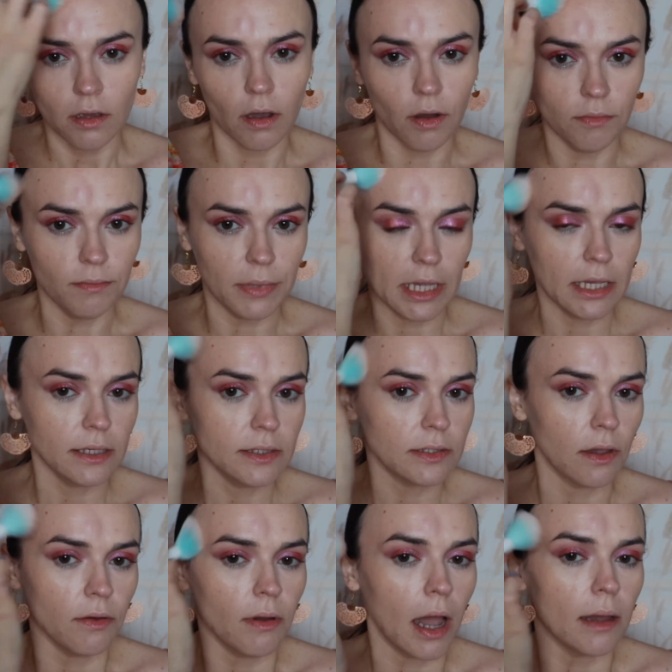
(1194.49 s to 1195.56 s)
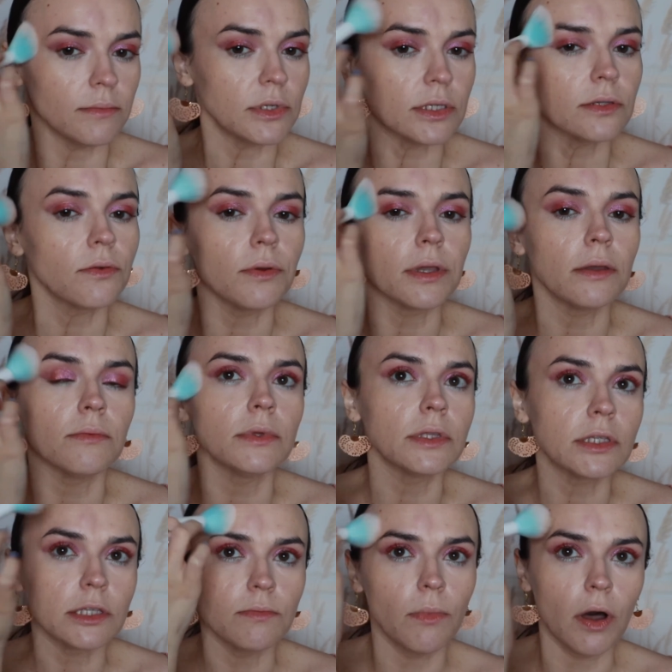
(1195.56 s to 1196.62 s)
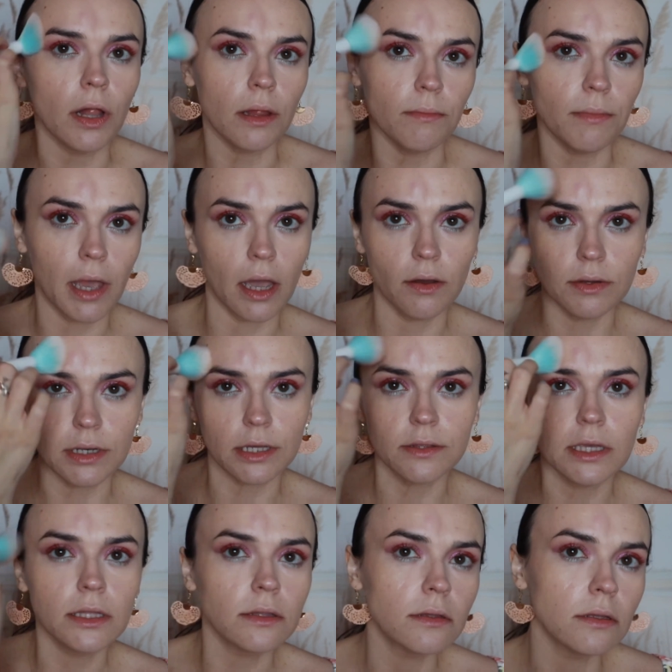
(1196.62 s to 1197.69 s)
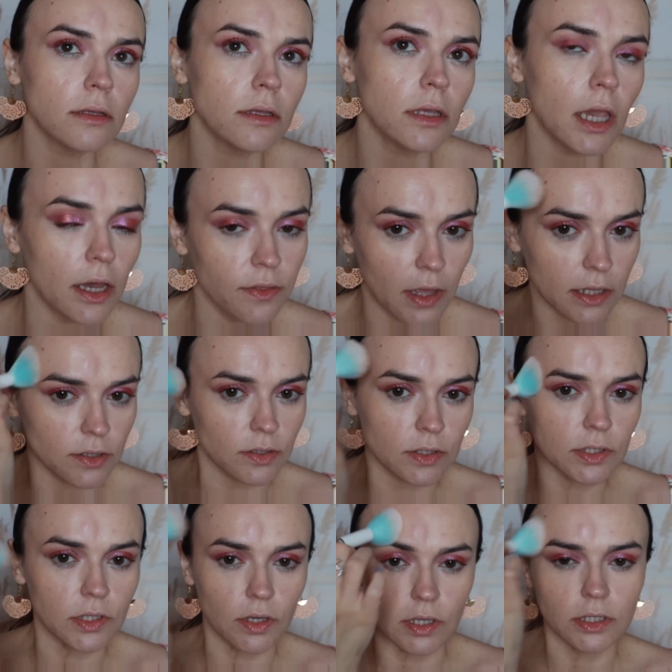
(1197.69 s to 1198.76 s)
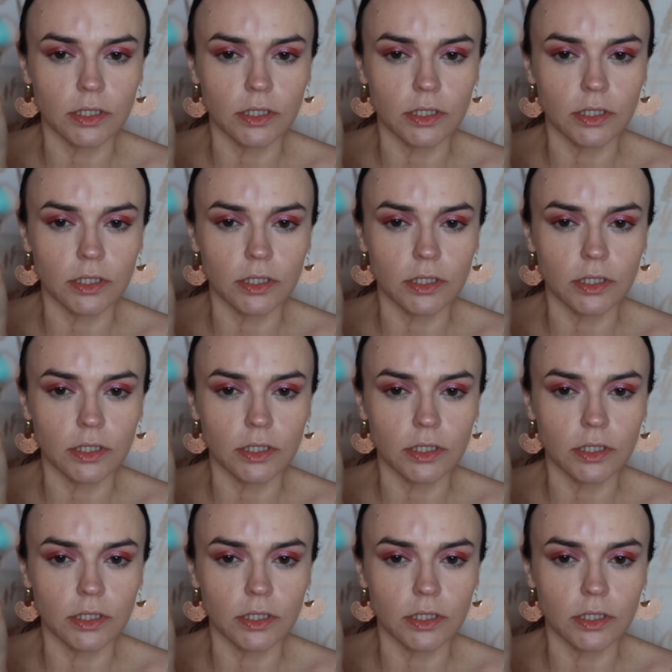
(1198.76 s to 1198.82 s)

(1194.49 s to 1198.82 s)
on me, so I'm just going in with a small amount, and I think, yeah, that looks good.